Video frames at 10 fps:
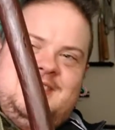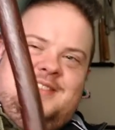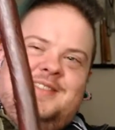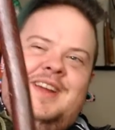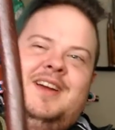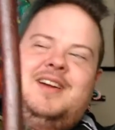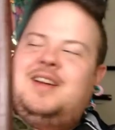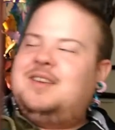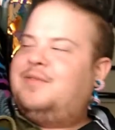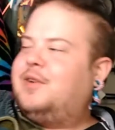So yeah,
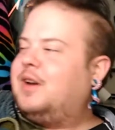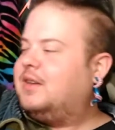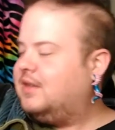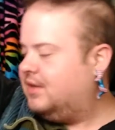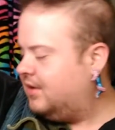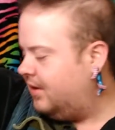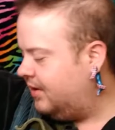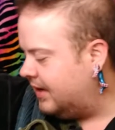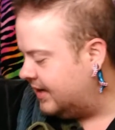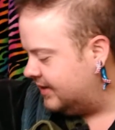I forgot to show
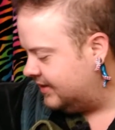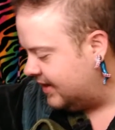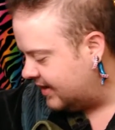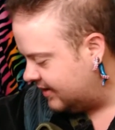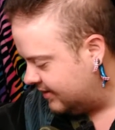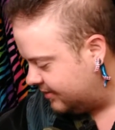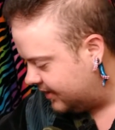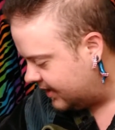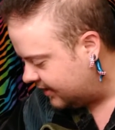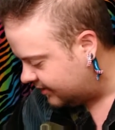you guys that
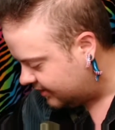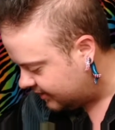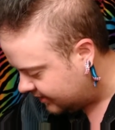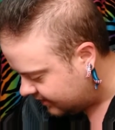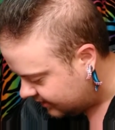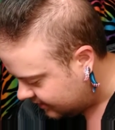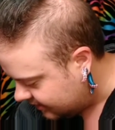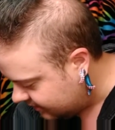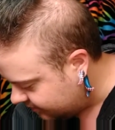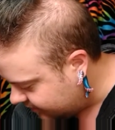when
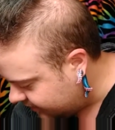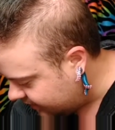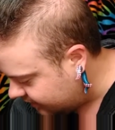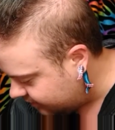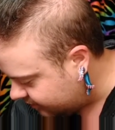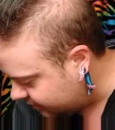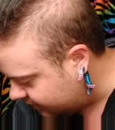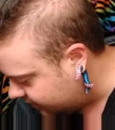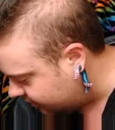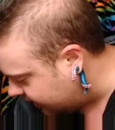that
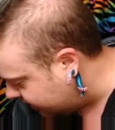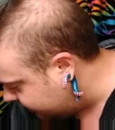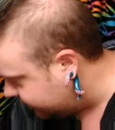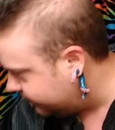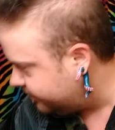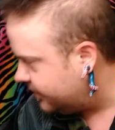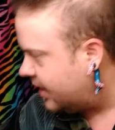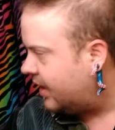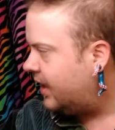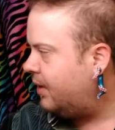was around.
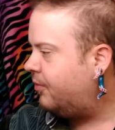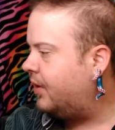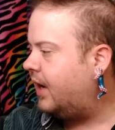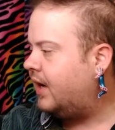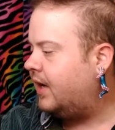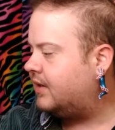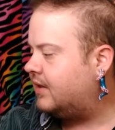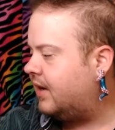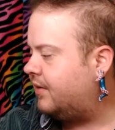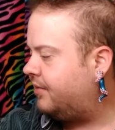I keep forgetting
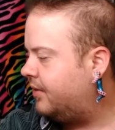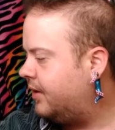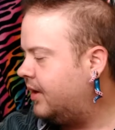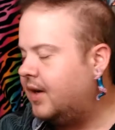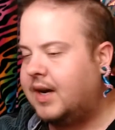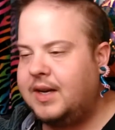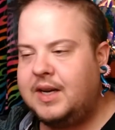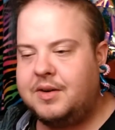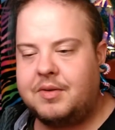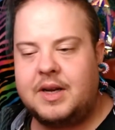stuff. I
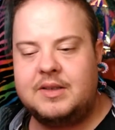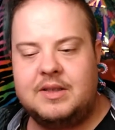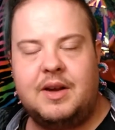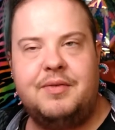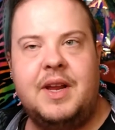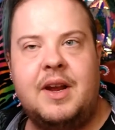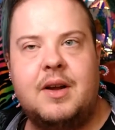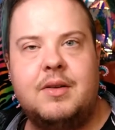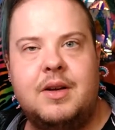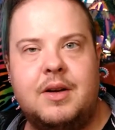need to write stuff
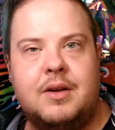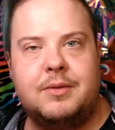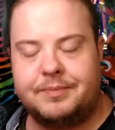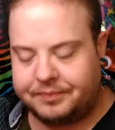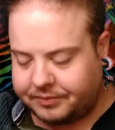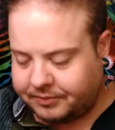down, you know?